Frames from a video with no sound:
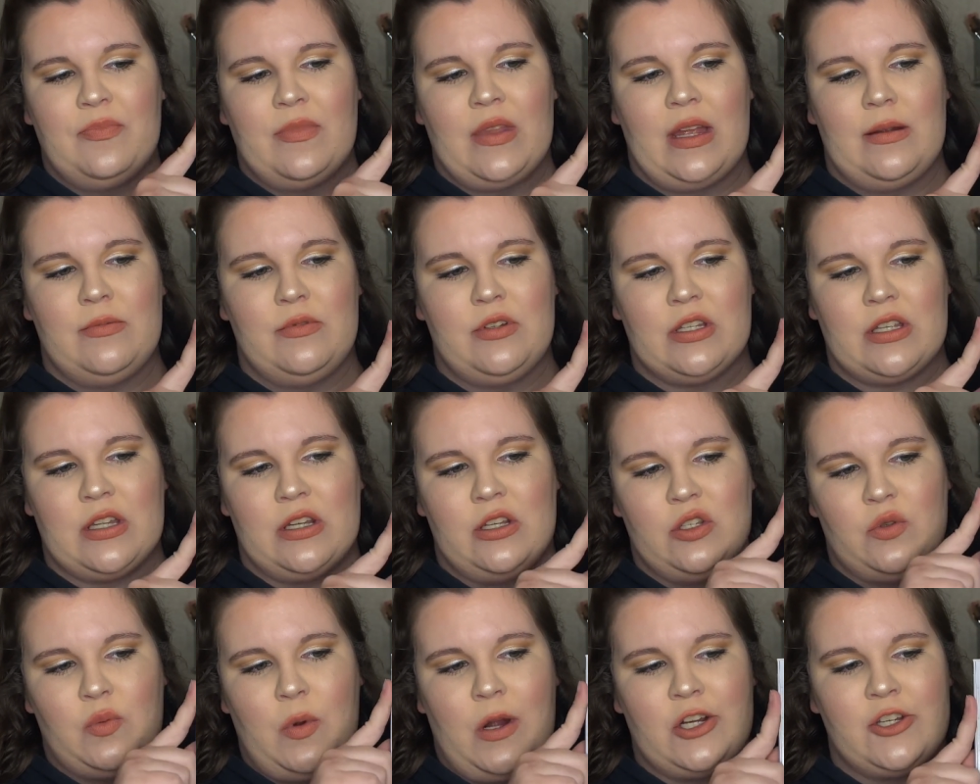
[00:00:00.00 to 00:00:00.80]
I'm just going
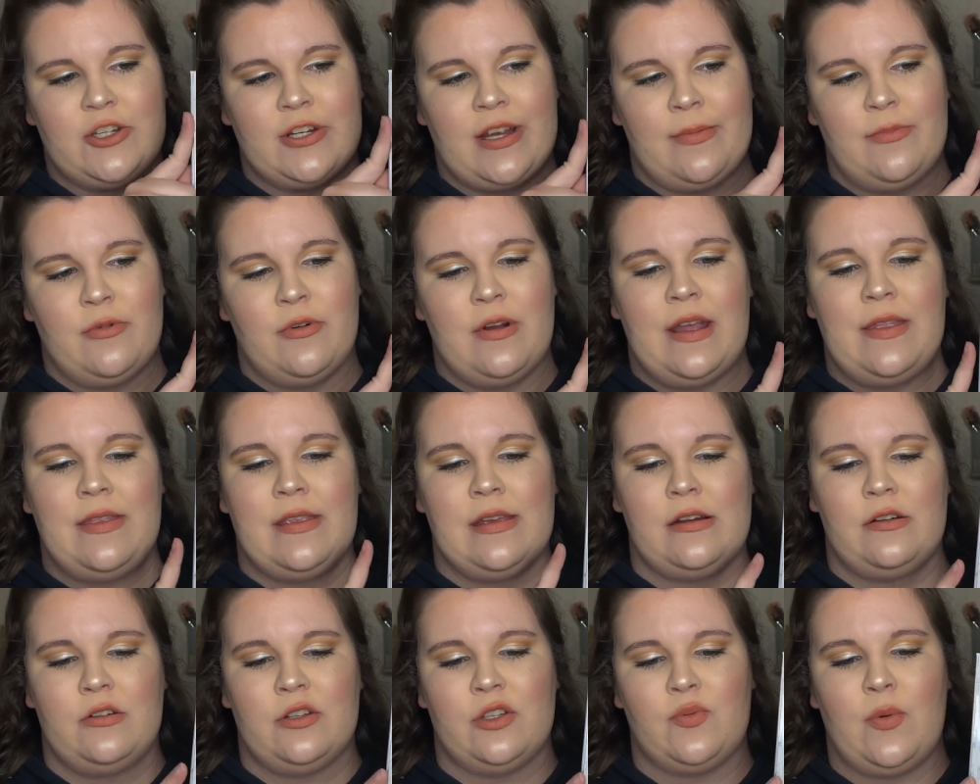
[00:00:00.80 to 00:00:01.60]
to swatch a couple, and
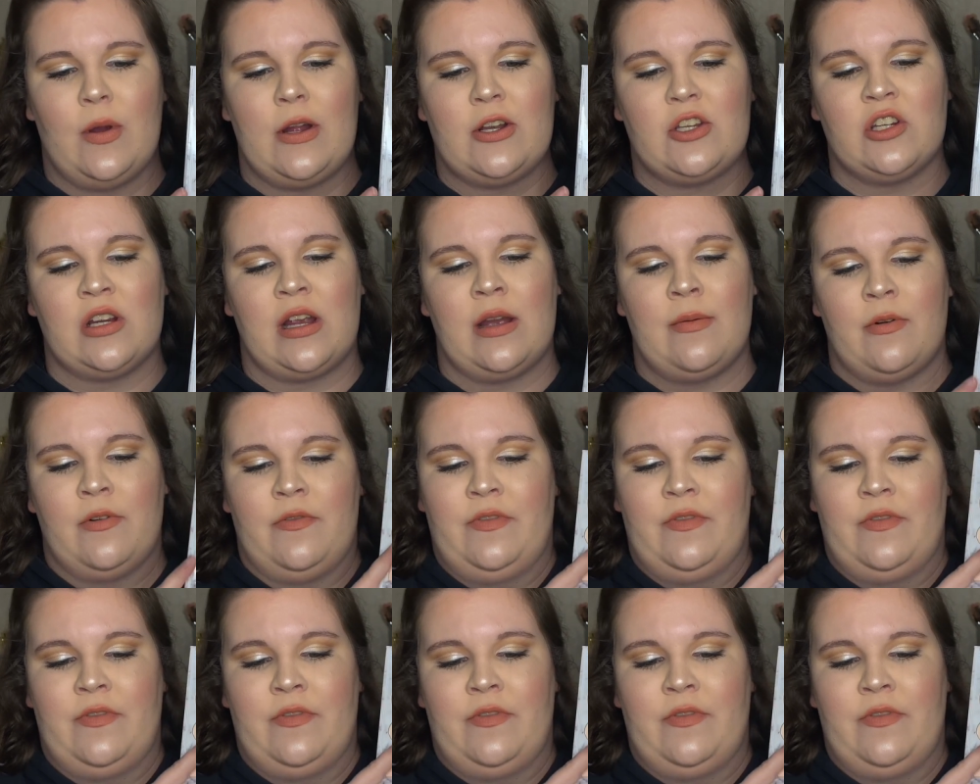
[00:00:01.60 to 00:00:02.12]
then I'll swatch a couple